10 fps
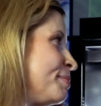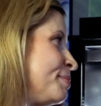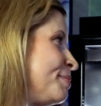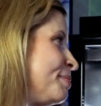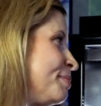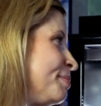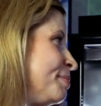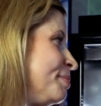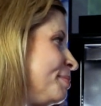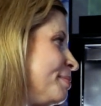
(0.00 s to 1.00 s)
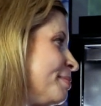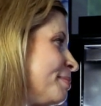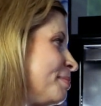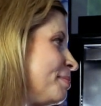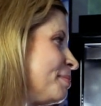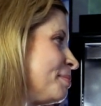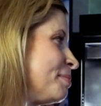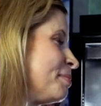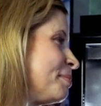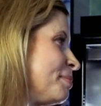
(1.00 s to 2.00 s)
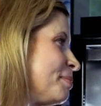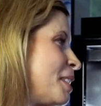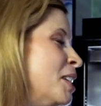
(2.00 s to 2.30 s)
(silent)